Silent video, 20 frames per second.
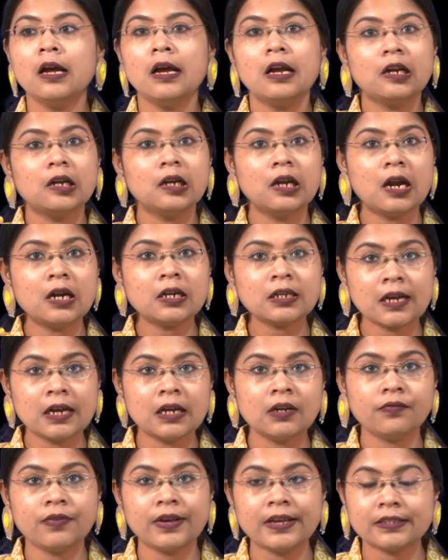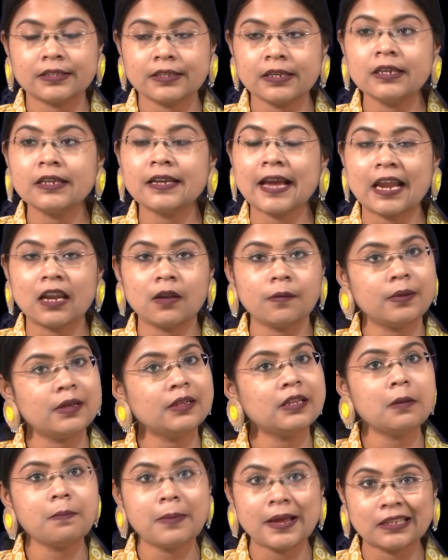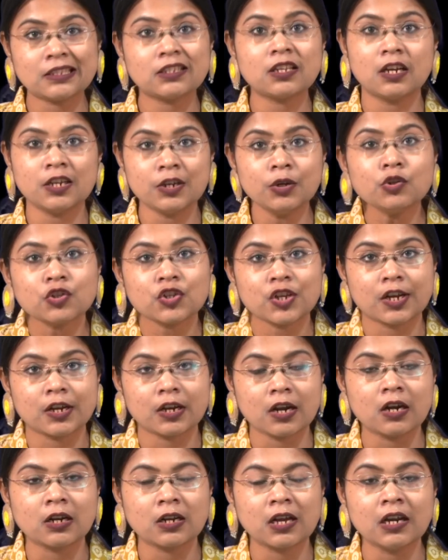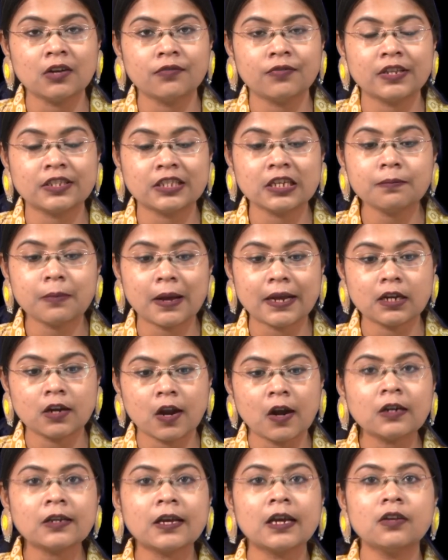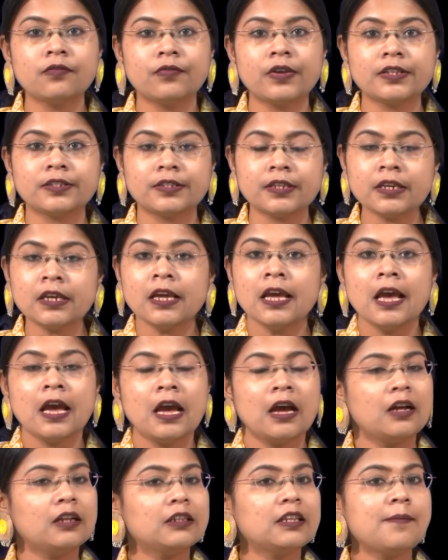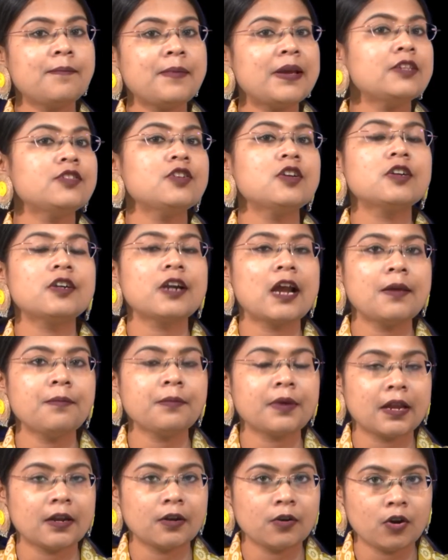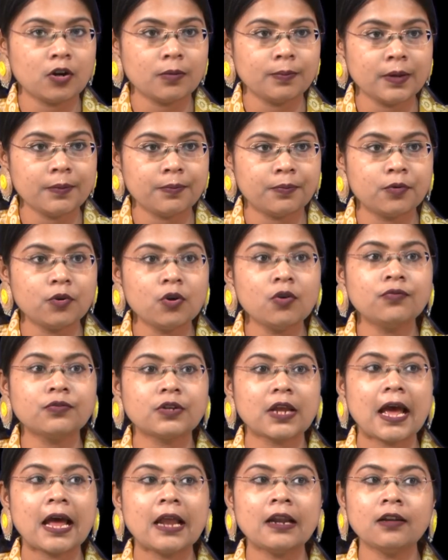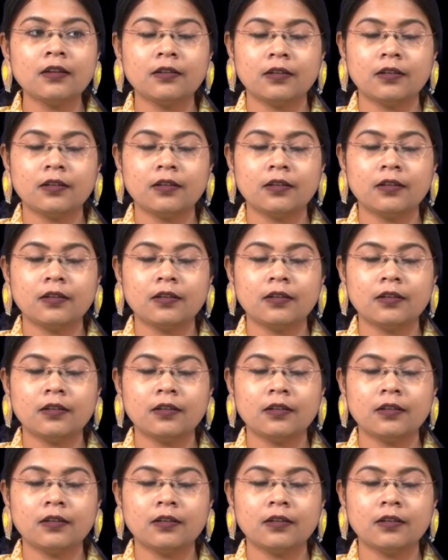not confessing can be the best solution. Not confessing, by not confessing the major crime cannot be proved, and